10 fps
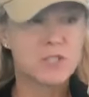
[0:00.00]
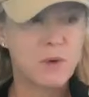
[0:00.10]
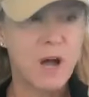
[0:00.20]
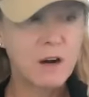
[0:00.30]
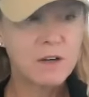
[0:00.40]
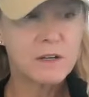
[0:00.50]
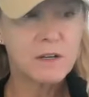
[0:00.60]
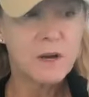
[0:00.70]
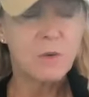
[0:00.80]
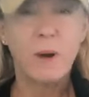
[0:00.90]
which is
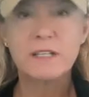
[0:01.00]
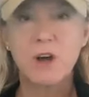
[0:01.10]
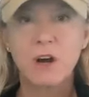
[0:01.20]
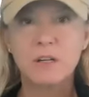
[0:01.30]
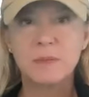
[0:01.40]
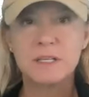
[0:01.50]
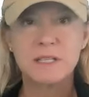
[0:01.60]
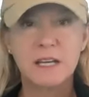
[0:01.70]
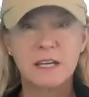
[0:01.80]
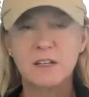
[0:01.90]
why it's hard to be a
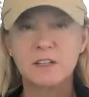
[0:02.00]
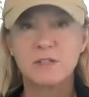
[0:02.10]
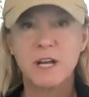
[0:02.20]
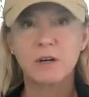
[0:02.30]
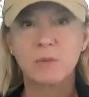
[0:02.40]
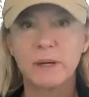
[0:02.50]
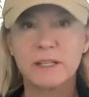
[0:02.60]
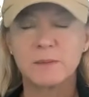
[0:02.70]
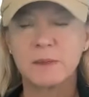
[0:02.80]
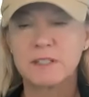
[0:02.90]
psychic and do tarot
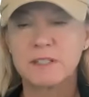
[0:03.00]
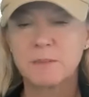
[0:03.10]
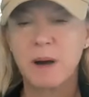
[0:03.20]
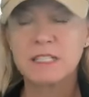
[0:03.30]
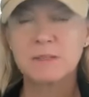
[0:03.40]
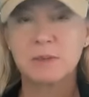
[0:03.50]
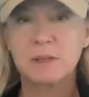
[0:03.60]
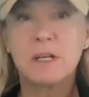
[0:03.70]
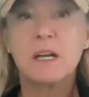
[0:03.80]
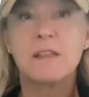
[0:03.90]
readings, because it's
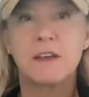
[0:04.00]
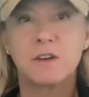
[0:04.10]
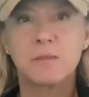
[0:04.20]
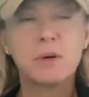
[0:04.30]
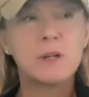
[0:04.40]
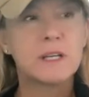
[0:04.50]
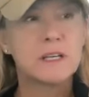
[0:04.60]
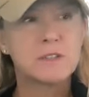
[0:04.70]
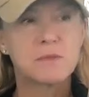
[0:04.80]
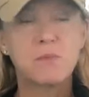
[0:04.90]
possible that you're pulling
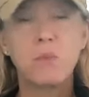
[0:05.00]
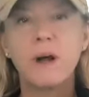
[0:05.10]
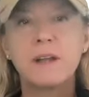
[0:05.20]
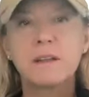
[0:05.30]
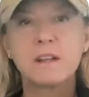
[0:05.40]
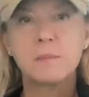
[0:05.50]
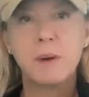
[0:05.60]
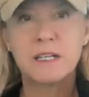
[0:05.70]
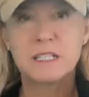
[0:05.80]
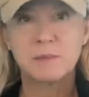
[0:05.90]
into one little
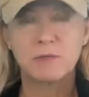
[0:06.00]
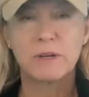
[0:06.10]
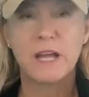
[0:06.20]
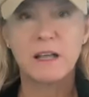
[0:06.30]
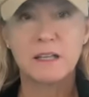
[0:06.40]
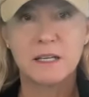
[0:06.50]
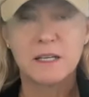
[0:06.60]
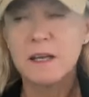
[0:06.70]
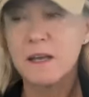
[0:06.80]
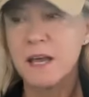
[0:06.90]
possible reality,
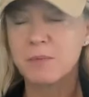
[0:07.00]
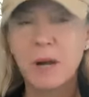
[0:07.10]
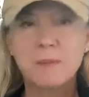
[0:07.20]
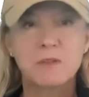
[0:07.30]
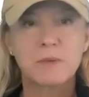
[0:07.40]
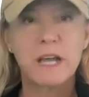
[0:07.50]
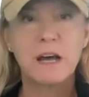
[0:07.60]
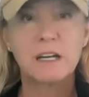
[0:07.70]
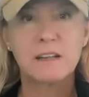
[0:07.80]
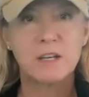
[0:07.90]
and perhaps a
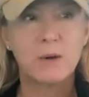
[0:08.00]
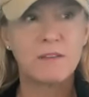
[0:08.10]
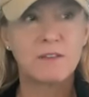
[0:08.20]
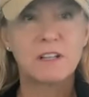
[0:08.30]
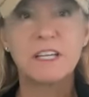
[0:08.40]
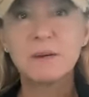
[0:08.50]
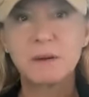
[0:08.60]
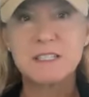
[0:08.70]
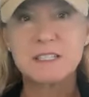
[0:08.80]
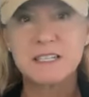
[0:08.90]
reality that you have
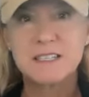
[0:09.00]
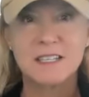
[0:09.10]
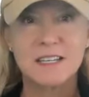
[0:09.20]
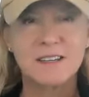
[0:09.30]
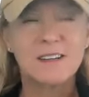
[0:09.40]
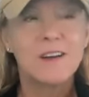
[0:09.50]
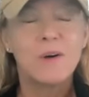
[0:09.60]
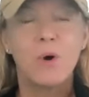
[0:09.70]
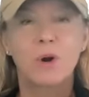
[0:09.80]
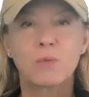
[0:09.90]
clearance to see,
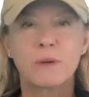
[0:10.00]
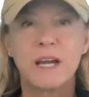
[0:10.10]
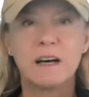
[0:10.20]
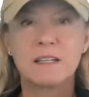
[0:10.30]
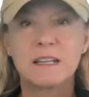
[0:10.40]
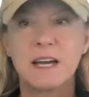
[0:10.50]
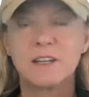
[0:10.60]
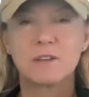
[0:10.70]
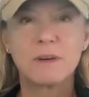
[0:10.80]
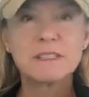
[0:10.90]
or a reality
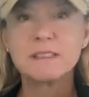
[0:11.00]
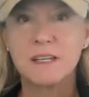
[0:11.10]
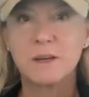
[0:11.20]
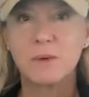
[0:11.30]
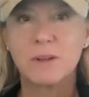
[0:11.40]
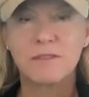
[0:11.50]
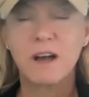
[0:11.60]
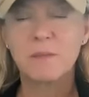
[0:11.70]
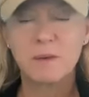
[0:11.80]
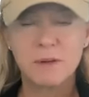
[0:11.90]
that you're resonating with or
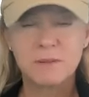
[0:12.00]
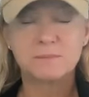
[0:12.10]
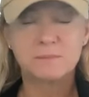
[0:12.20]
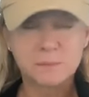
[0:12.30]
vibing with.